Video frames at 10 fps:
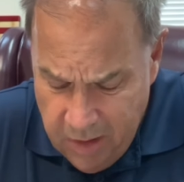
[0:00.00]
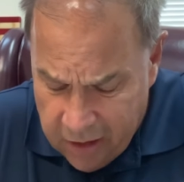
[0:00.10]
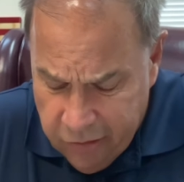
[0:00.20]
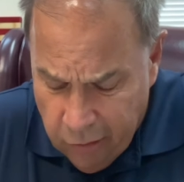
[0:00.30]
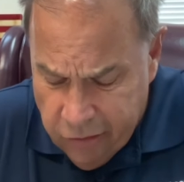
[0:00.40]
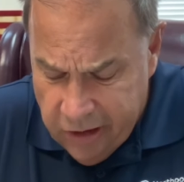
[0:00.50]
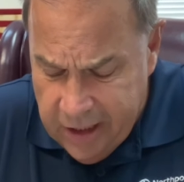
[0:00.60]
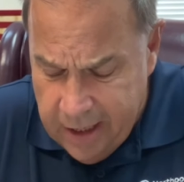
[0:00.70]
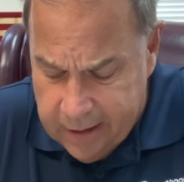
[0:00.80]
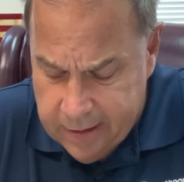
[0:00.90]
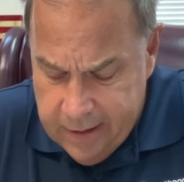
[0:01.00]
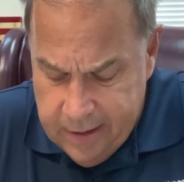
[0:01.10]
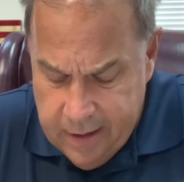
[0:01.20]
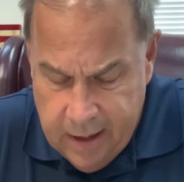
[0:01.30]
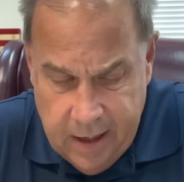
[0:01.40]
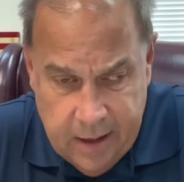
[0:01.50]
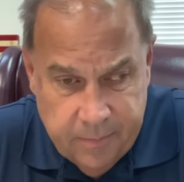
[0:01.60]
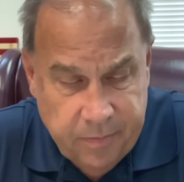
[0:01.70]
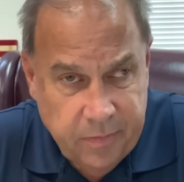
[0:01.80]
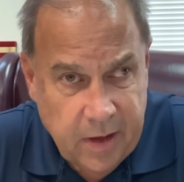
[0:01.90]
And so she did.
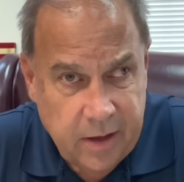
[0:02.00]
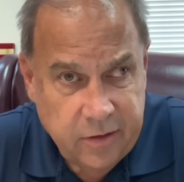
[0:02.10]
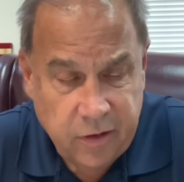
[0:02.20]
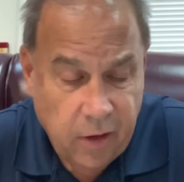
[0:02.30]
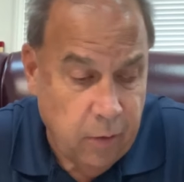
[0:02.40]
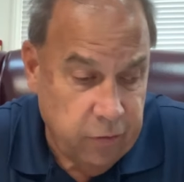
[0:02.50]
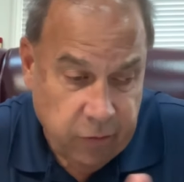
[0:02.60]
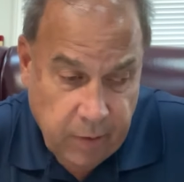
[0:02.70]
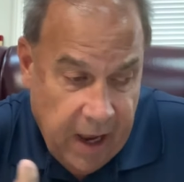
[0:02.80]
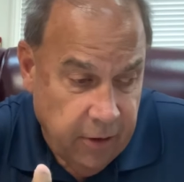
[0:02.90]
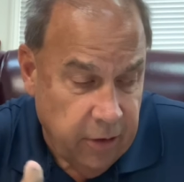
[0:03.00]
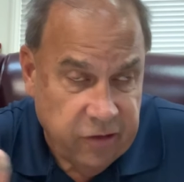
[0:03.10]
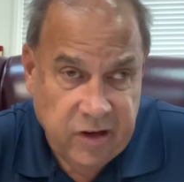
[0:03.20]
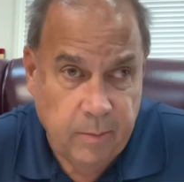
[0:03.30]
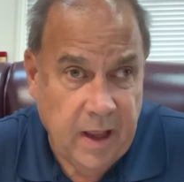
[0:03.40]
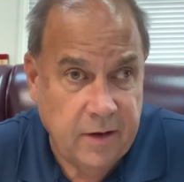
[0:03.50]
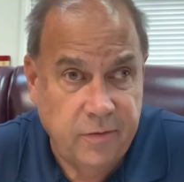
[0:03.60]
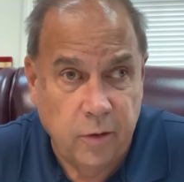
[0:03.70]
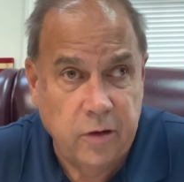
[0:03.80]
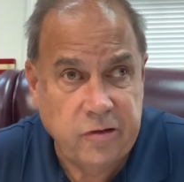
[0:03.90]
To those around her, it seemed like
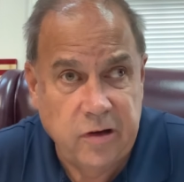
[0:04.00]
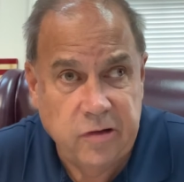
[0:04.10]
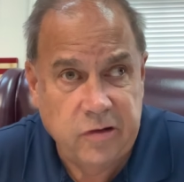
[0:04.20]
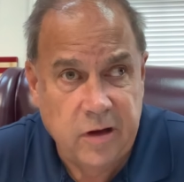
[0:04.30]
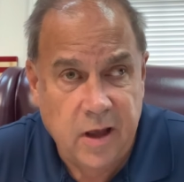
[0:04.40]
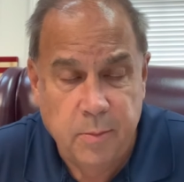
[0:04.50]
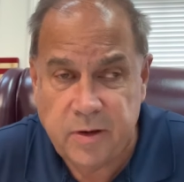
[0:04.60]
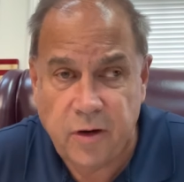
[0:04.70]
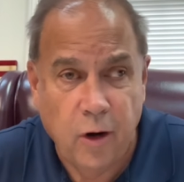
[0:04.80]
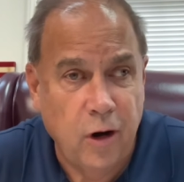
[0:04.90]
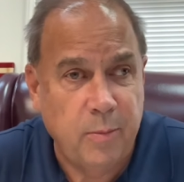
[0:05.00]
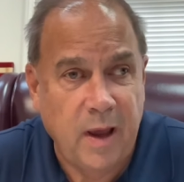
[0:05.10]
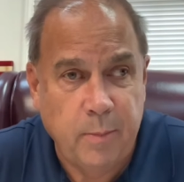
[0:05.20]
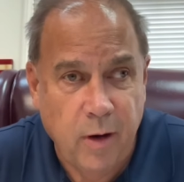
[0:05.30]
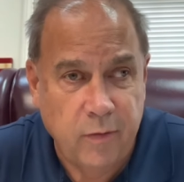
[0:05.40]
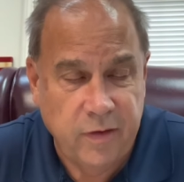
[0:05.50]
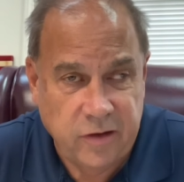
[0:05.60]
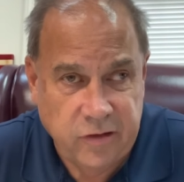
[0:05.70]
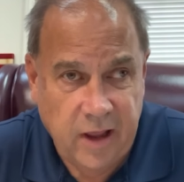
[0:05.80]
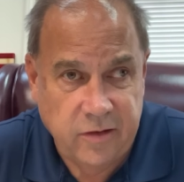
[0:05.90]
foolishness, but to her it made
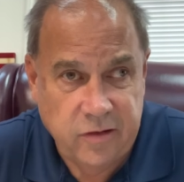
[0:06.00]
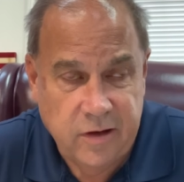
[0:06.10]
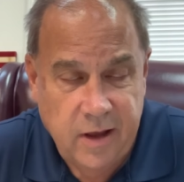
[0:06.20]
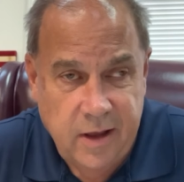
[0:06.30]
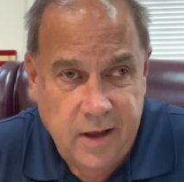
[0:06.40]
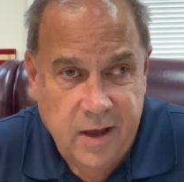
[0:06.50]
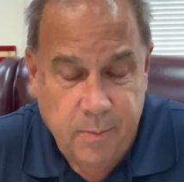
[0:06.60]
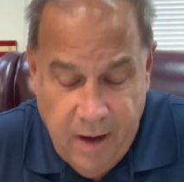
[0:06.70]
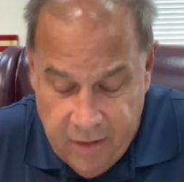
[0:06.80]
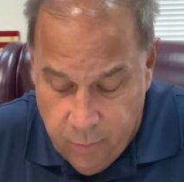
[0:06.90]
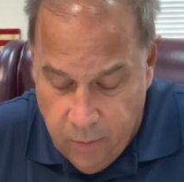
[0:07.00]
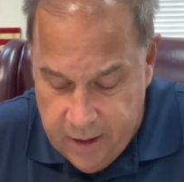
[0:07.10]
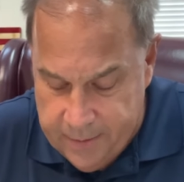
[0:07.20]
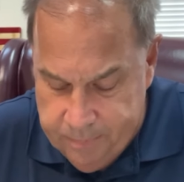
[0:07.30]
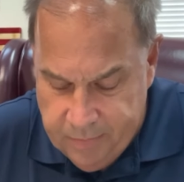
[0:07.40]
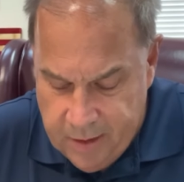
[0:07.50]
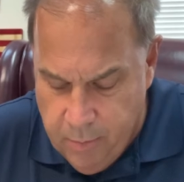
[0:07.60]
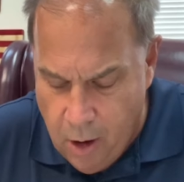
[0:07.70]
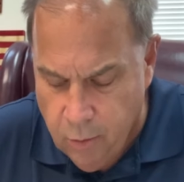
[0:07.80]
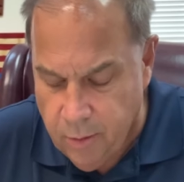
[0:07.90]
perfect sense. By the way,
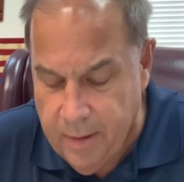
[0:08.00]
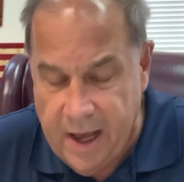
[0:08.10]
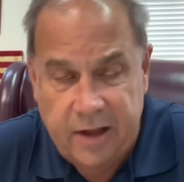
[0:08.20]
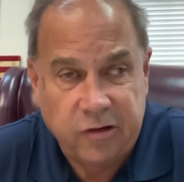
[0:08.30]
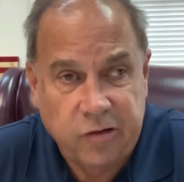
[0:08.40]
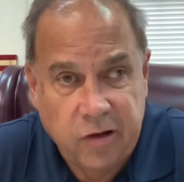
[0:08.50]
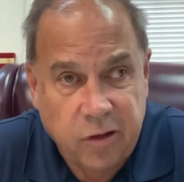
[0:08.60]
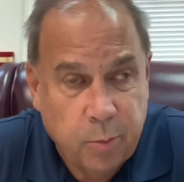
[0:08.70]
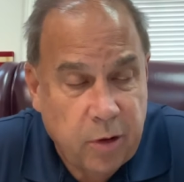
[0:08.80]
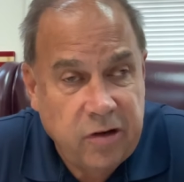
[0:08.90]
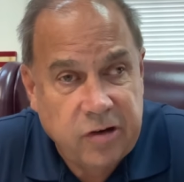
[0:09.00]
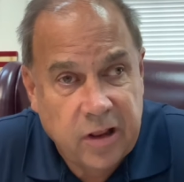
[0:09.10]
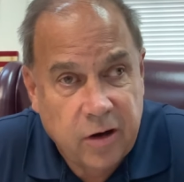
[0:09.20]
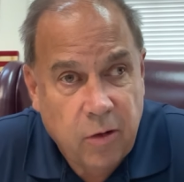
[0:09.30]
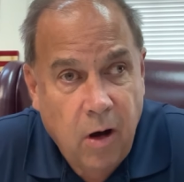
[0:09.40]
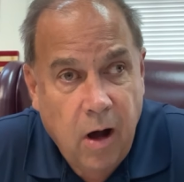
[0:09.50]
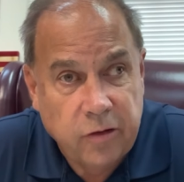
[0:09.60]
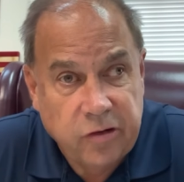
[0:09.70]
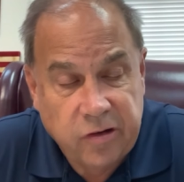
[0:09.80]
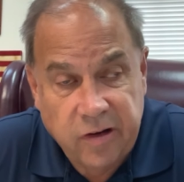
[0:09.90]
Paul reminds us that the preaching of the
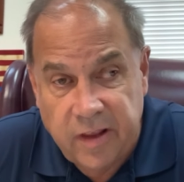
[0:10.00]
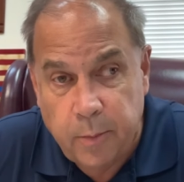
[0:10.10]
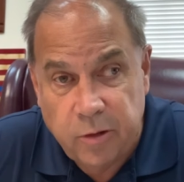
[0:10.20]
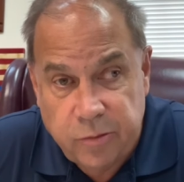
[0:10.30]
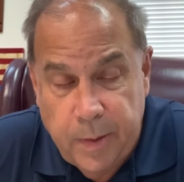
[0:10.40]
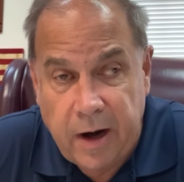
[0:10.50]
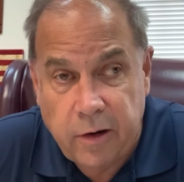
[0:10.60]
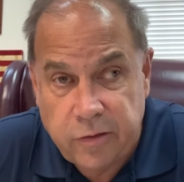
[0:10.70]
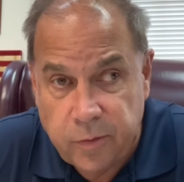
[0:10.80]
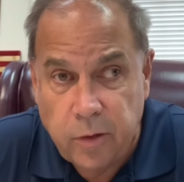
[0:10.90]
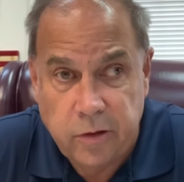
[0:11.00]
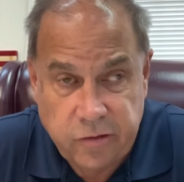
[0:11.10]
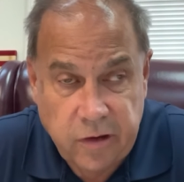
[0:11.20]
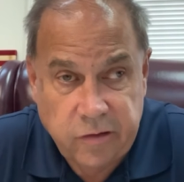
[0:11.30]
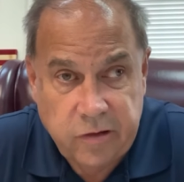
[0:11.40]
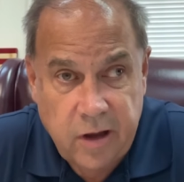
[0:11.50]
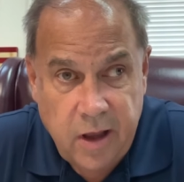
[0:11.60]
cross is to them which perish foolishness,